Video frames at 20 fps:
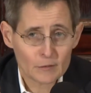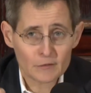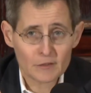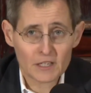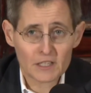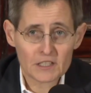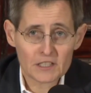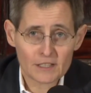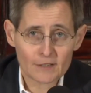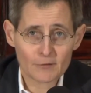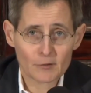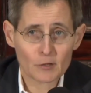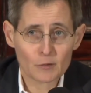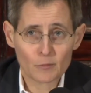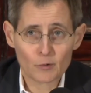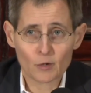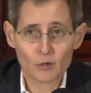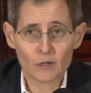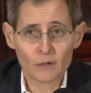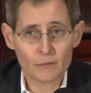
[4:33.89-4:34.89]
and we've got several
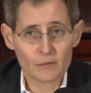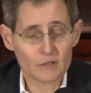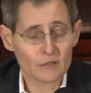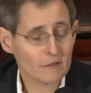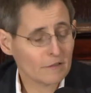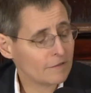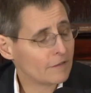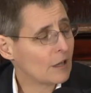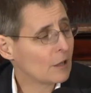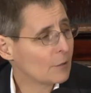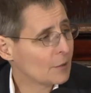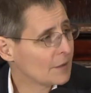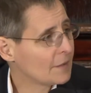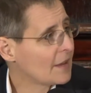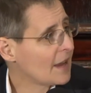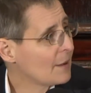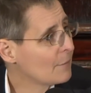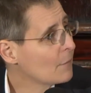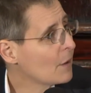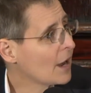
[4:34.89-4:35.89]
other programs that are following
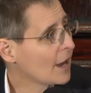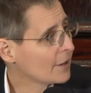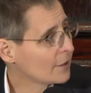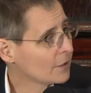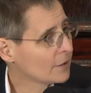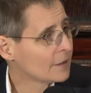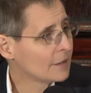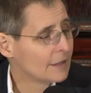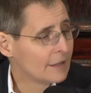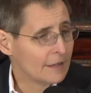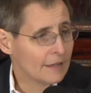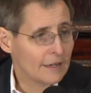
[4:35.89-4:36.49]
that model